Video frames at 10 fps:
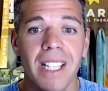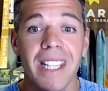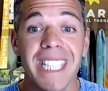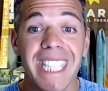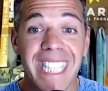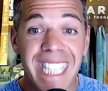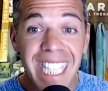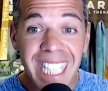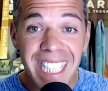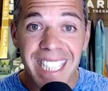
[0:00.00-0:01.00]
the
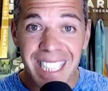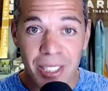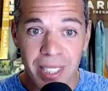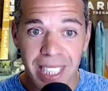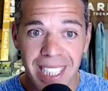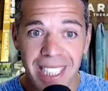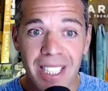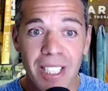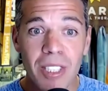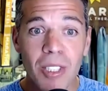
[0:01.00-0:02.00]
key ingredient
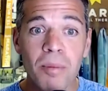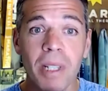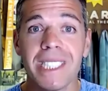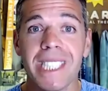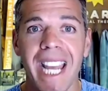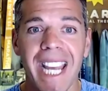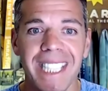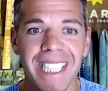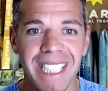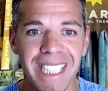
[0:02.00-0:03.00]
you must
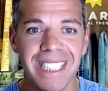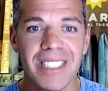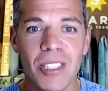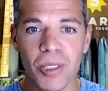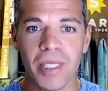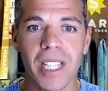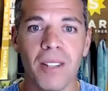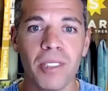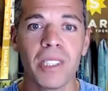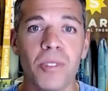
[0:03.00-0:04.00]
add into your
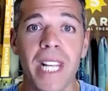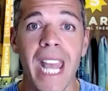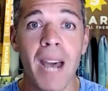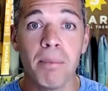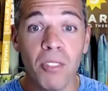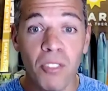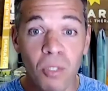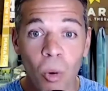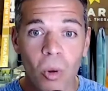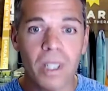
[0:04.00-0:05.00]
recovery and rehab
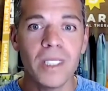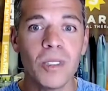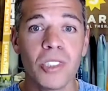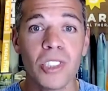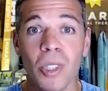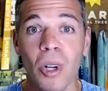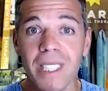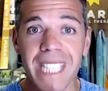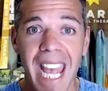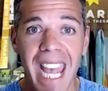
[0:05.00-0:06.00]
before you
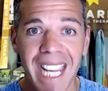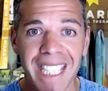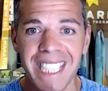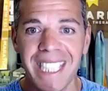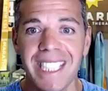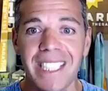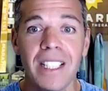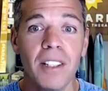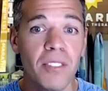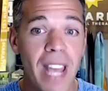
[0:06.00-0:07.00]
start to add in
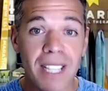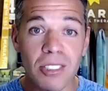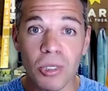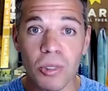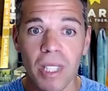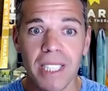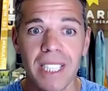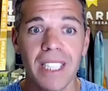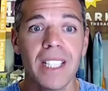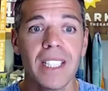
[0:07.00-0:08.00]
faster
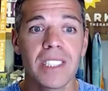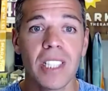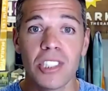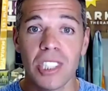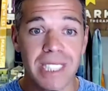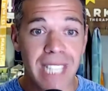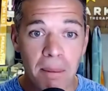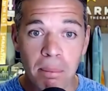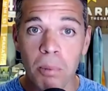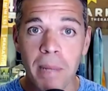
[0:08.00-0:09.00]
running, such as
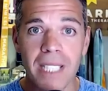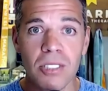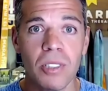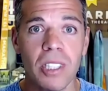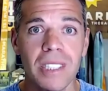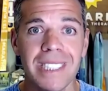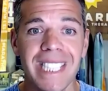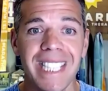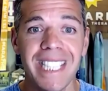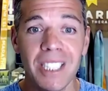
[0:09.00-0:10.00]
tempo pace
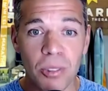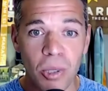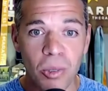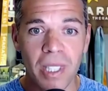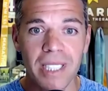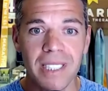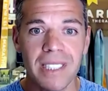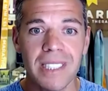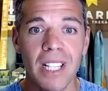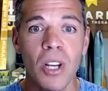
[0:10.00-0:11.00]
runs, interval
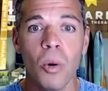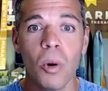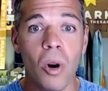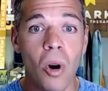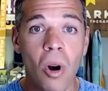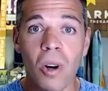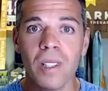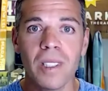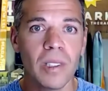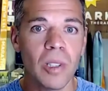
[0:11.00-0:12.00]
runs, or
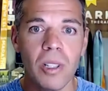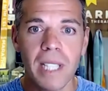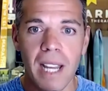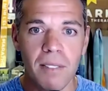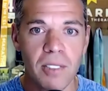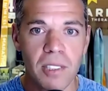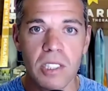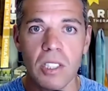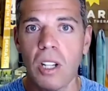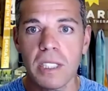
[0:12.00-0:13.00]
hard, long
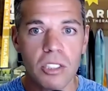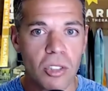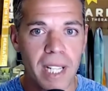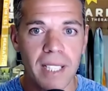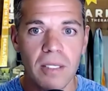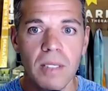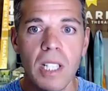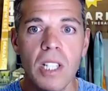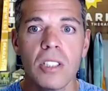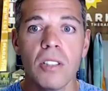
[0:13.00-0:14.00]
efforts on the trail
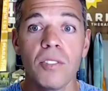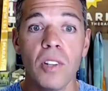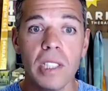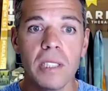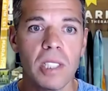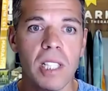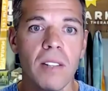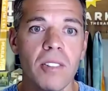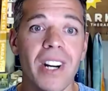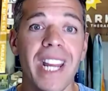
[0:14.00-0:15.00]
to fully
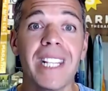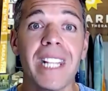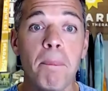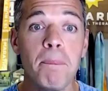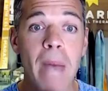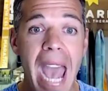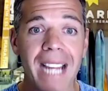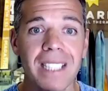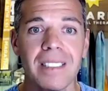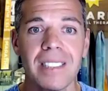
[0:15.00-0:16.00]
recover and get
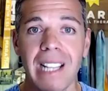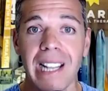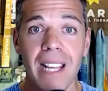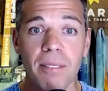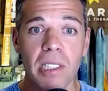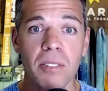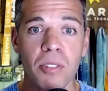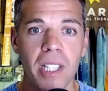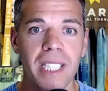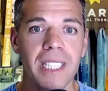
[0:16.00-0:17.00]
back to the level of
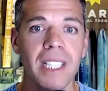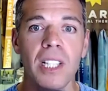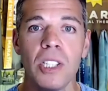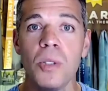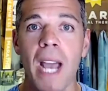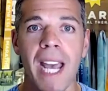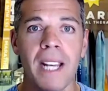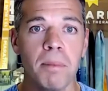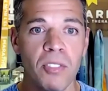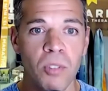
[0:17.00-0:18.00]
running you
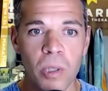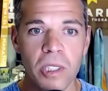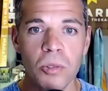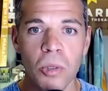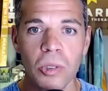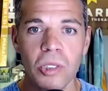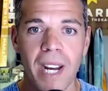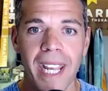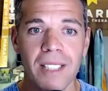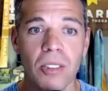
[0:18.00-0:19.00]
had before you rolled your
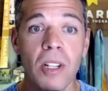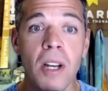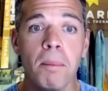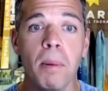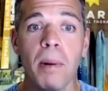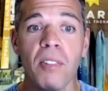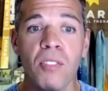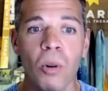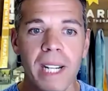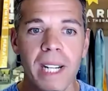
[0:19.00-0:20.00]
ankle. But
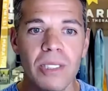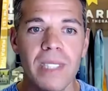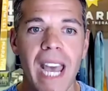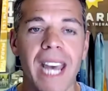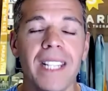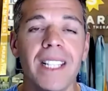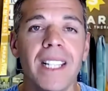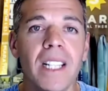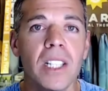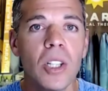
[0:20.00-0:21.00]
before I do that,
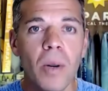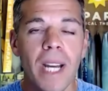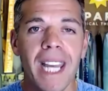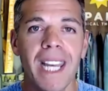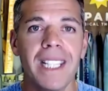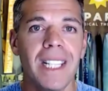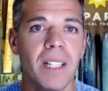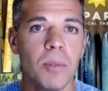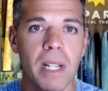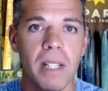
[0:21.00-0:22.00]
go ahead
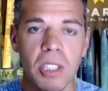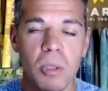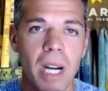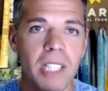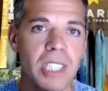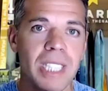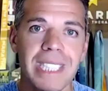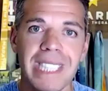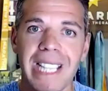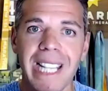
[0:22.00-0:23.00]
and wherever you're watching
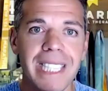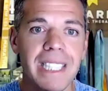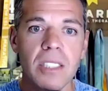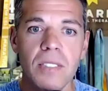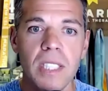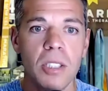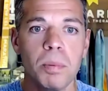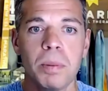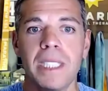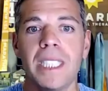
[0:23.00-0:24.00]
this, like this video,
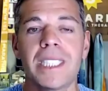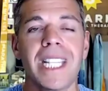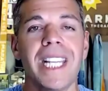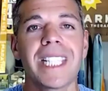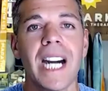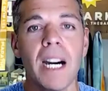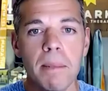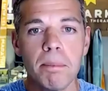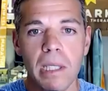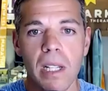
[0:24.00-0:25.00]
please, and
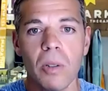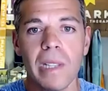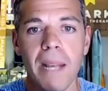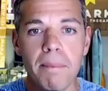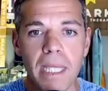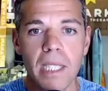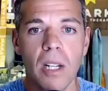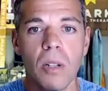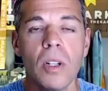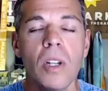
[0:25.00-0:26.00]
comment below. Let me
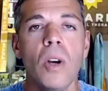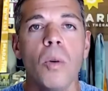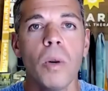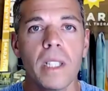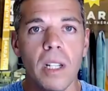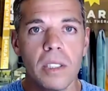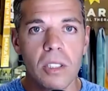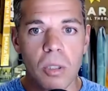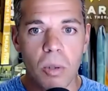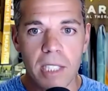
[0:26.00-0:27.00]
know what
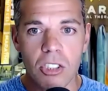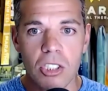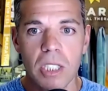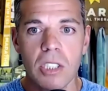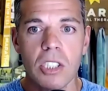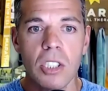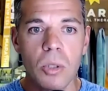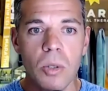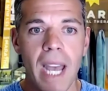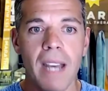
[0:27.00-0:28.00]
other questions
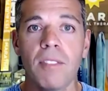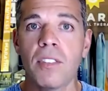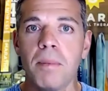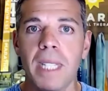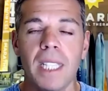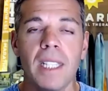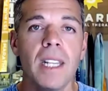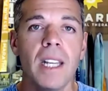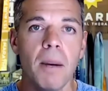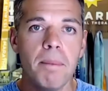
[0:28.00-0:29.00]
you have for me
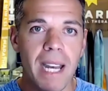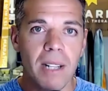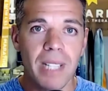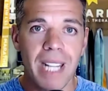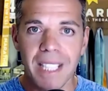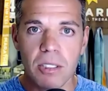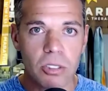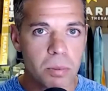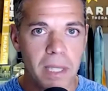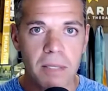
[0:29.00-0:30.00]
about ankle
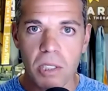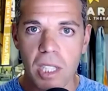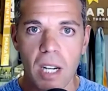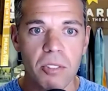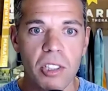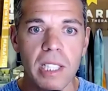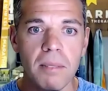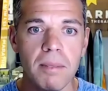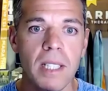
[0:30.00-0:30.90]
sprain recovery.